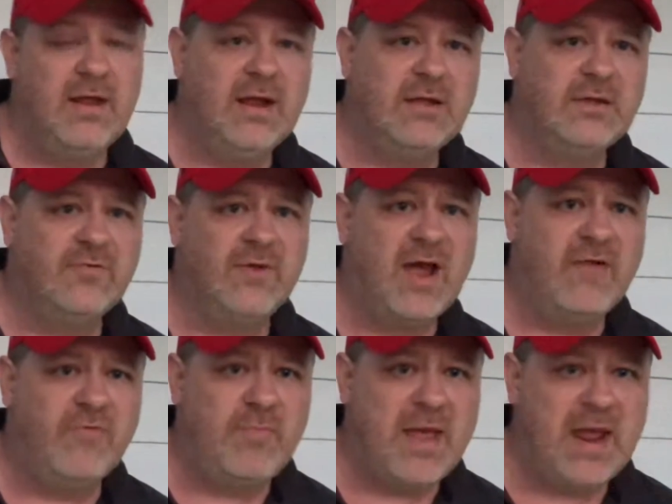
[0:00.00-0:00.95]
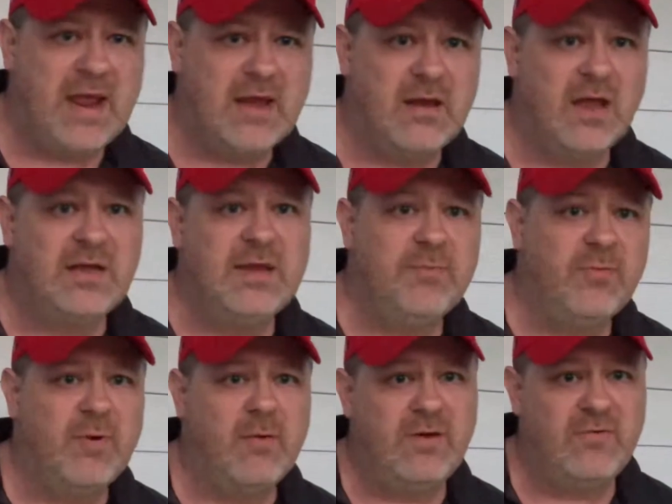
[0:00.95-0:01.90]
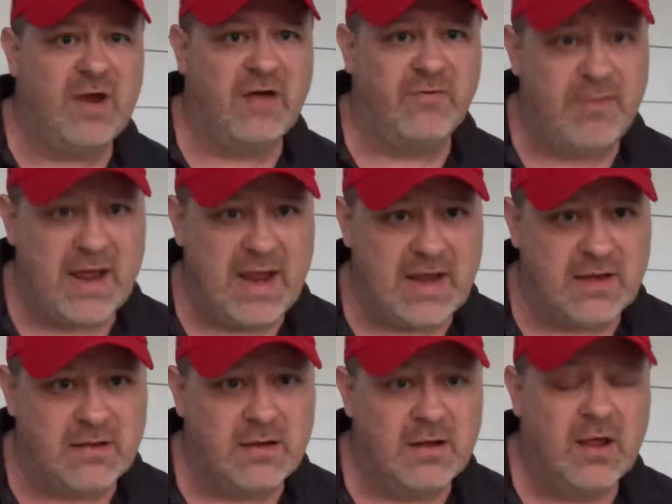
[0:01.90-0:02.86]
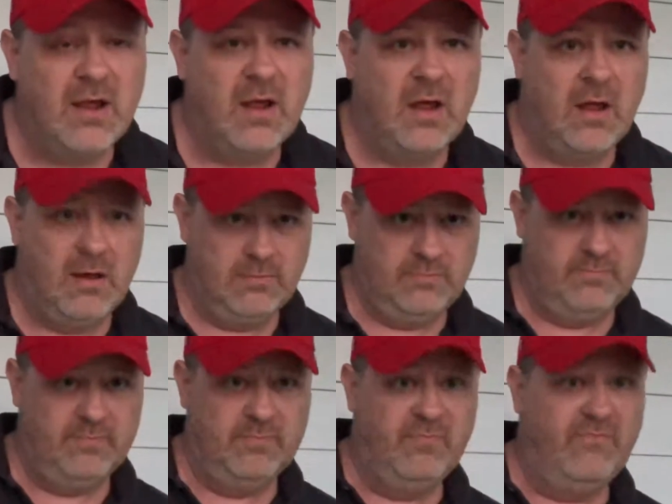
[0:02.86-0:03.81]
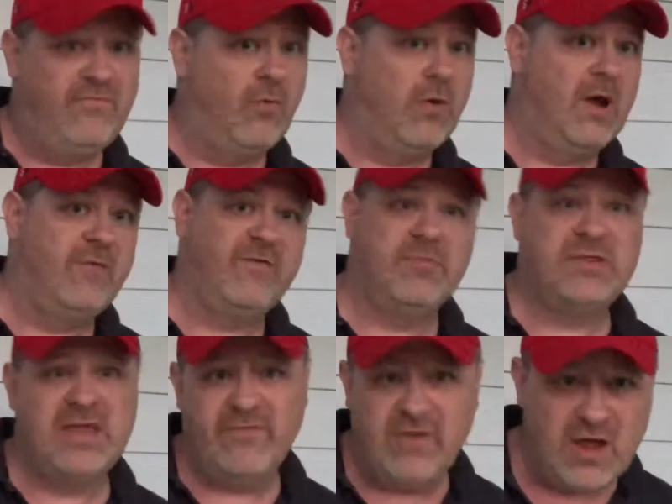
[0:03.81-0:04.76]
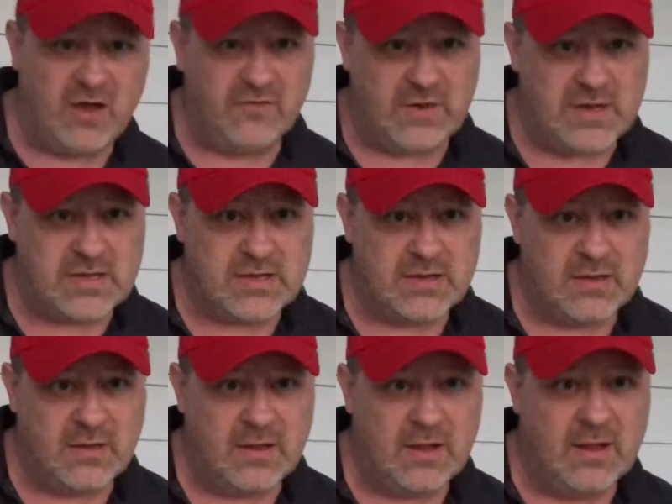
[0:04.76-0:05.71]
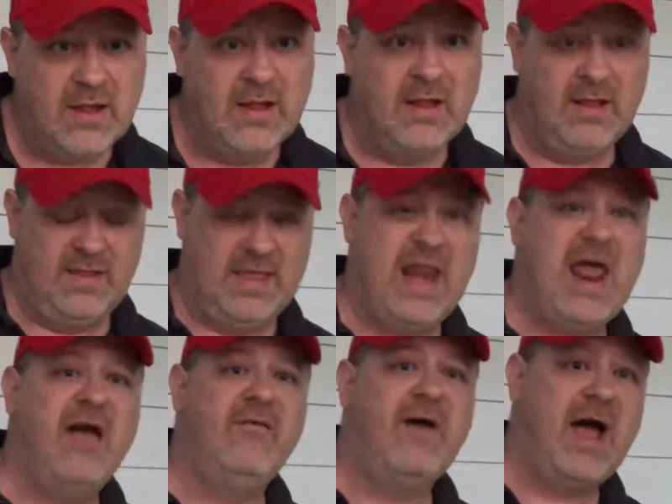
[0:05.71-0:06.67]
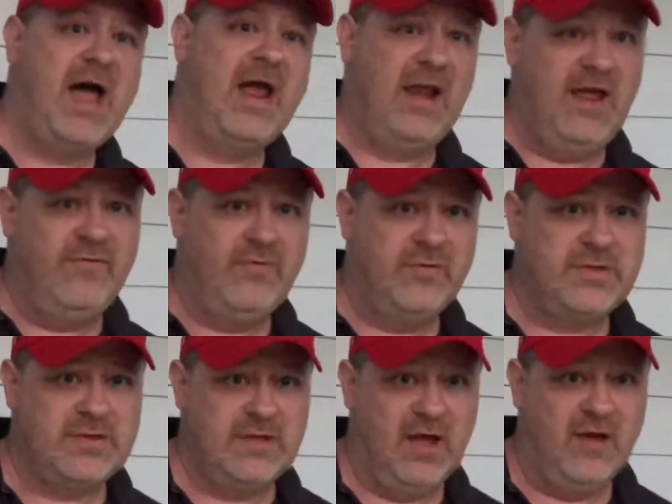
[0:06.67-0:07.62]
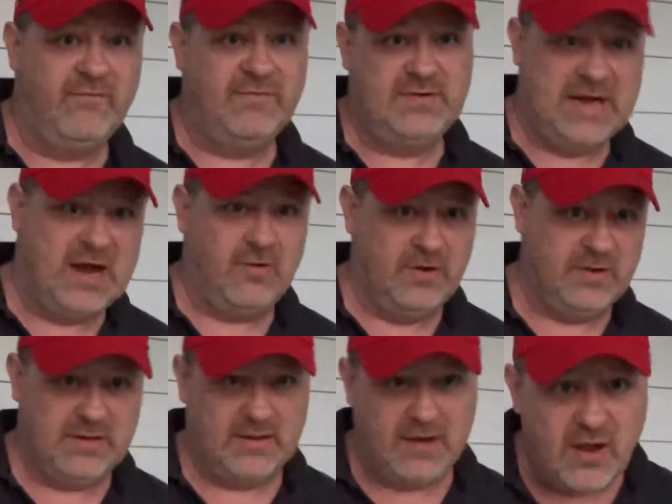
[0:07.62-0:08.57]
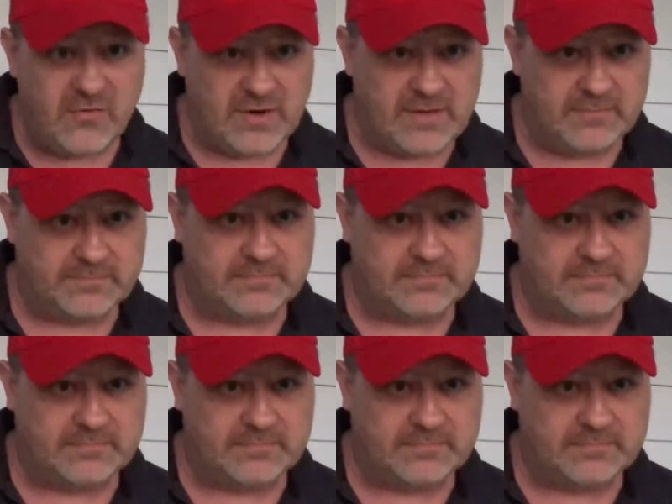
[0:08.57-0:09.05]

It's a travel ban, a temporary travel ban from 7 countries that have high levels of terrorists in the country.